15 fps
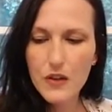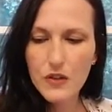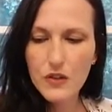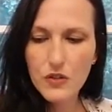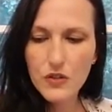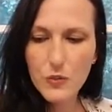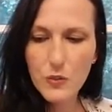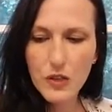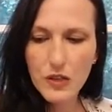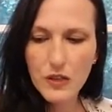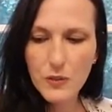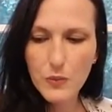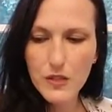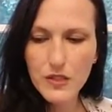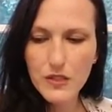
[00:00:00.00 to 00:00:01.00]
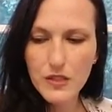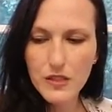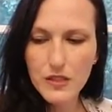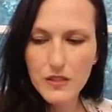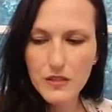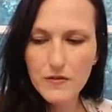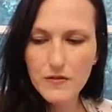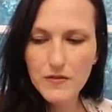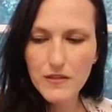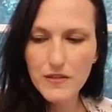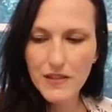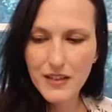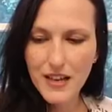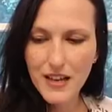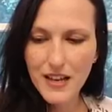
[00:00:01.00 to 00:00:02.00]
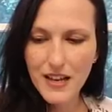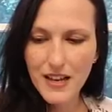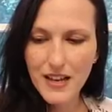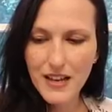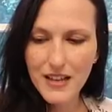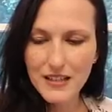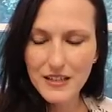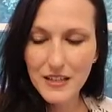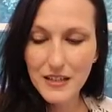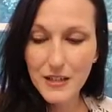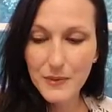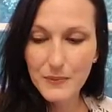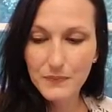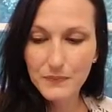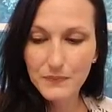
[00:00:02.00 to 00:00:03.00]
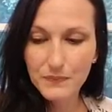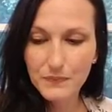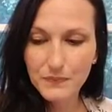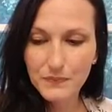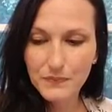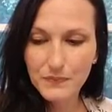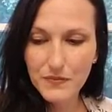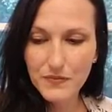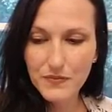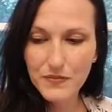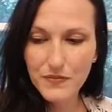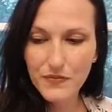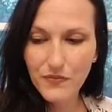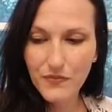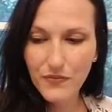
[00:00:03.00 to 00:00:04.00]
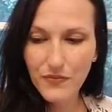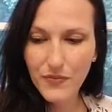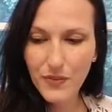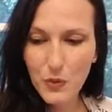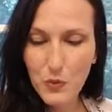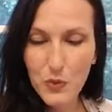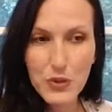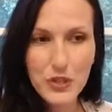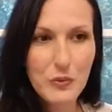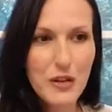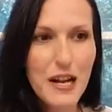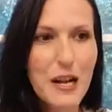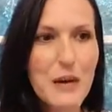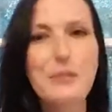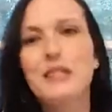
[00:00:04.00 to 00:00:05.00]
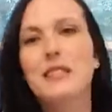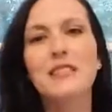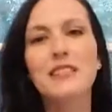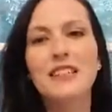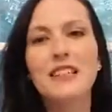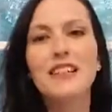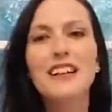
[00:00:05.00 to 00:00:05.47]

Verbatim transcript: So this weekend we did, and um, we'll see what happens.